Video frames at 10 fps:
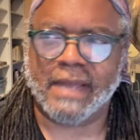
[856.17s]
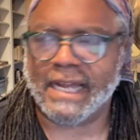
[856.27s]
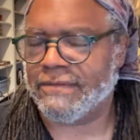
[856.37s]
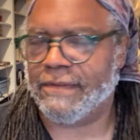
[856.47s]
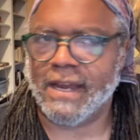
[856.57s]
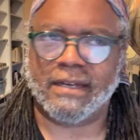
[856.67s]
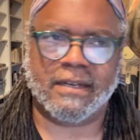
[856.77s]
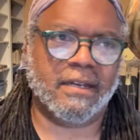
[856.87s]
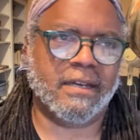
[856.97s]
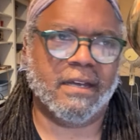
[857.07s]
that's
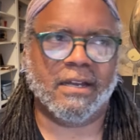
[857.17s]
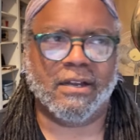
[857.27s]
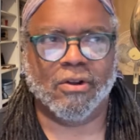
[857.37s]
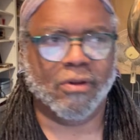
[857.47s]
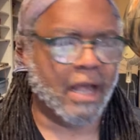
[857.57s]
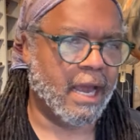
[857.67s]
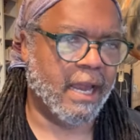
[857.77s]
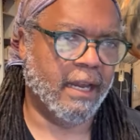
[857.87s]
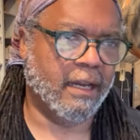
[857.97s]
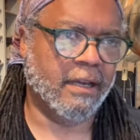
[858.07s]
fake. You're
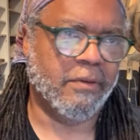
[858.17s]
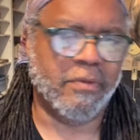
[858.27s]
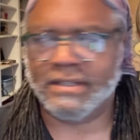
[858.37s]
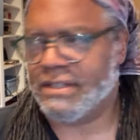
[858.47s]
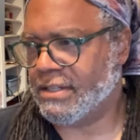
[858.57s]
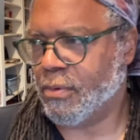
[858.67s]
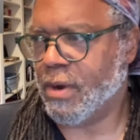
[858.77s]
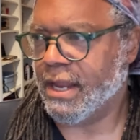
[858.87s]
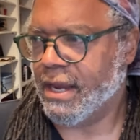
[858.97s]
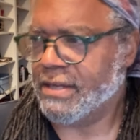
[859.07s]
lying. This is the
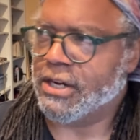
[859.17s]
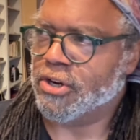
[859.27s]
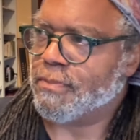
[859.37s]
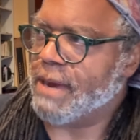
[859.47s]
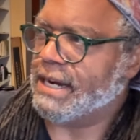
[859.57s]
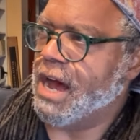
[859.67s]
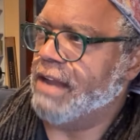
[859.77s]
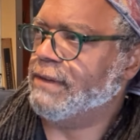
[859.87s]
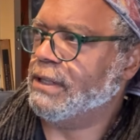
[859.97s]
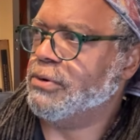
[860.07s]
way it is. Here's my
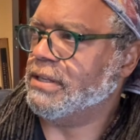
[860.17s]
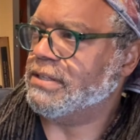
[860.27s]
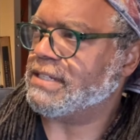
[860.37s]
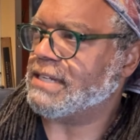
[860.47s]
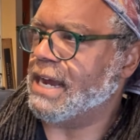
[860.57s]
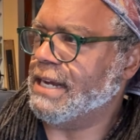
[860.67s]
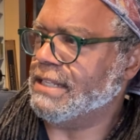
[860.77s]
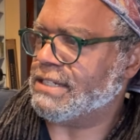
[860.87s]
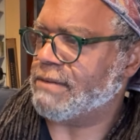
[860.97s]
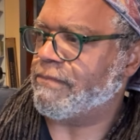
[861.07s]
convoluted
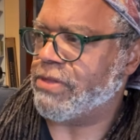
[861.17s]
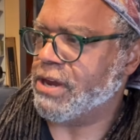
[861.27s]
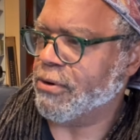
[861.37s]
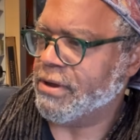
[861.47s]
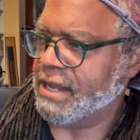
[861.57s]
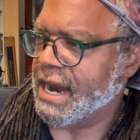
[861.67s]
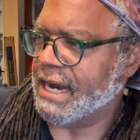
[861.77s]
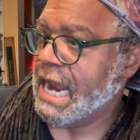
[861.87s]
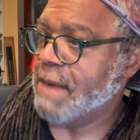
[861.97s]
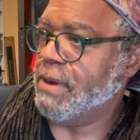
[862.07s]
science theory that I
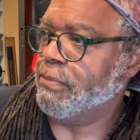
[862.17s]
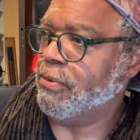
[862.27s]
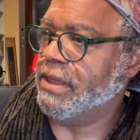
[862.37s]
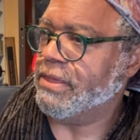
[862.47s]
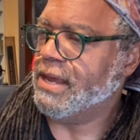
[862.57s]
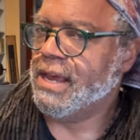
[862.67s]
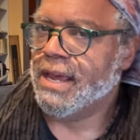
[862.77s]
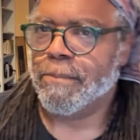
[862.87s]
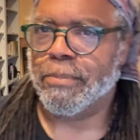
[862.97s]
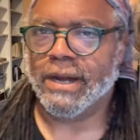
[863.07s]
came up with,
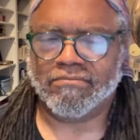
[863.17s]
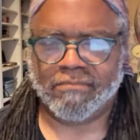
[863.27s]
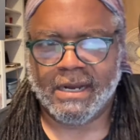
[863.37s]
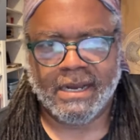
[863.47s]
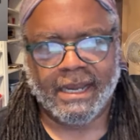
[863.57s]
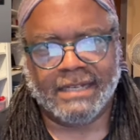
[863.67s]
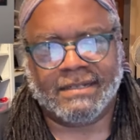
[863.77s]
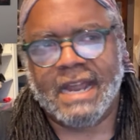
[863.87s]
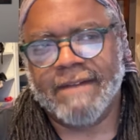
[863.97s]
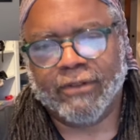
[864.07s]
but
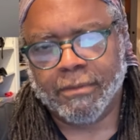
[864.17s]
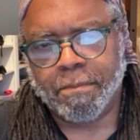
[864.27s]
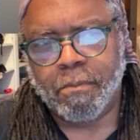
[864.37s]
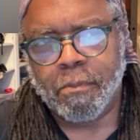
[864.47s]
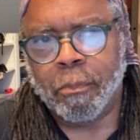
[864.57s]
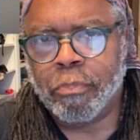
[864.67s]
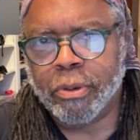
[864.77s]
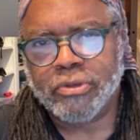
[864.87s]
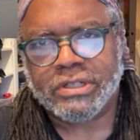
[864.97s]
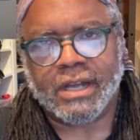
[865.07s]
is never
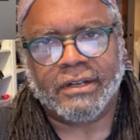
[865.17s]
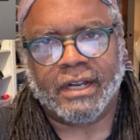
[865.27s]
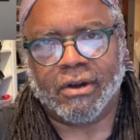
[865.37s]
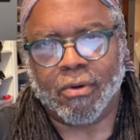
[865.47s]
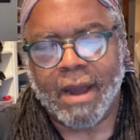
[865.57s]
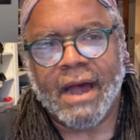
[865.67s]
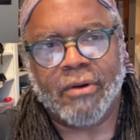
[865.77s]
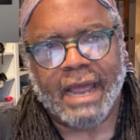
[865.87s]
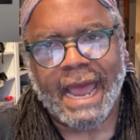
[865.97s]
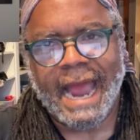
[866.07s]
boots on the
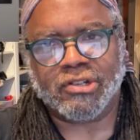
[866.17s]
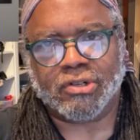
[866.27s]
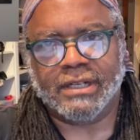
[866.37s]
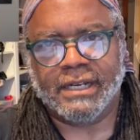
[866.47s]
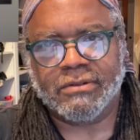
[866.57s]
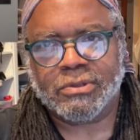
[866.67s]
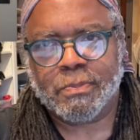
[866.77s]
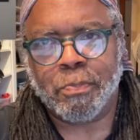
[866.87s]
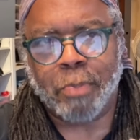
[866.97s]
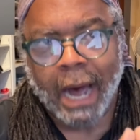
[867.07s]
ground actually
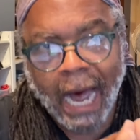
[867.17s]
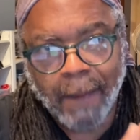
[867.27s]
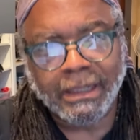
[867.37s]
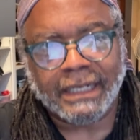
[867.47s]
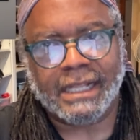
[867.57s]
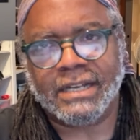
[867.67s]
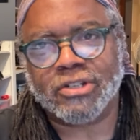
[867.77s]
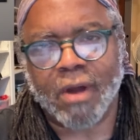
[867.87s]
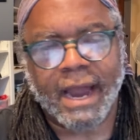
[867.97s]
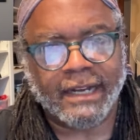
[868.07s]
publicly
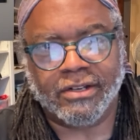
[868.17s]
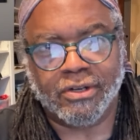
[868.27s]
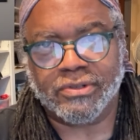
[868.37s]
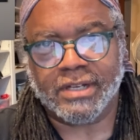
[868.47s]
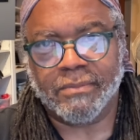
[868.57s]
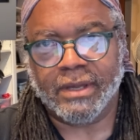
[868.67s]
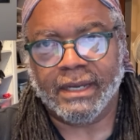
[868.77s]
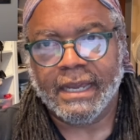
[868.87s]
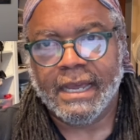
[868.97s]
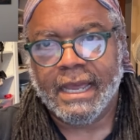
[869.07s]
trying to do something.